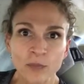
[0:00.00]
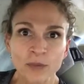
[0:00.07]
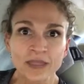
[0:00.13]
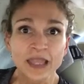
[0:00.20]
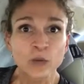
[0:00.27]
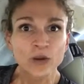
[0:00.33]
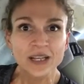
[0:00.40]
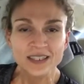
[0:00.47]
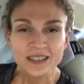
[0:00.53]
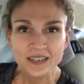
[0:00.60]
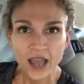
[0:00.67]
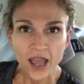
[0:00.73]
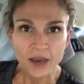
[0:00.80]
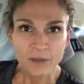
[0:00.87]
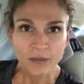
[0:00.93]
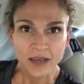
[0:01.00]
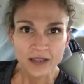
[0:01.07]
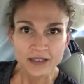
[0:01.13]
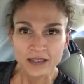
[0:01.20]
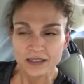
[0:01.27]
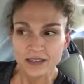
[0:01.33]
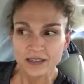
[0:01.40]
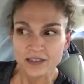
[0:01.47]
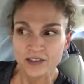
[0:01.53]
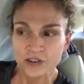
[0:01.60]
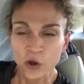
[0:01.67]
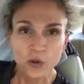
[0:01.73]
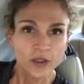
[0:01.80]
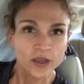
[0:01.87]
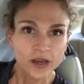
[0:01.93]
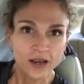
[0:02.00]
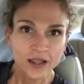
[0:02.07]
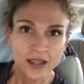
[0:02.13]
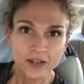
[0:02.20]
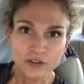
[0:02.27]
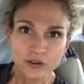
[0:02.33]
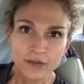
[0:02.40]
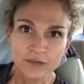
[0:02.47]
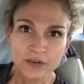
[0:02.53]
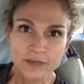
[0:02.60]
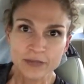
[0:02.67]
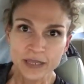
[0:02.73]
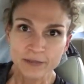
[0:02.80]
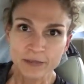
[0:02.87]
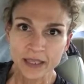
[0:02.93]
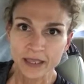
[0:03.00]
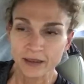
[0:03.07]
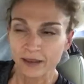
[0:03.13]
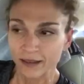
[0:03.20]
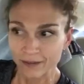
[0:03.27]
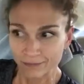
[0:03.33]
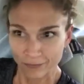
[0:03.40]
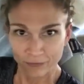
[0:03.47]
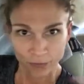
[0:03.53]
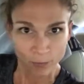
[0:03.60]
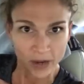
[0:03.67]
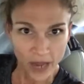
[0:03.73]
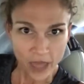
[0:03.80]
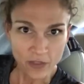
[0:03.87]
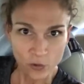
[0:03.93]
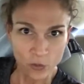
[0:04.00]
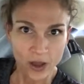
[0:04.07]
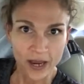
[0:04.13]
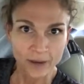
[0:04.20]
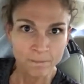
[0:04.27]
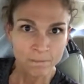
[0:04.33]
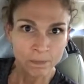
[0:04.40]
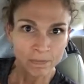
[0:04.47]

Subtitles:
But then what it's done, because it's stolen an electron from another one,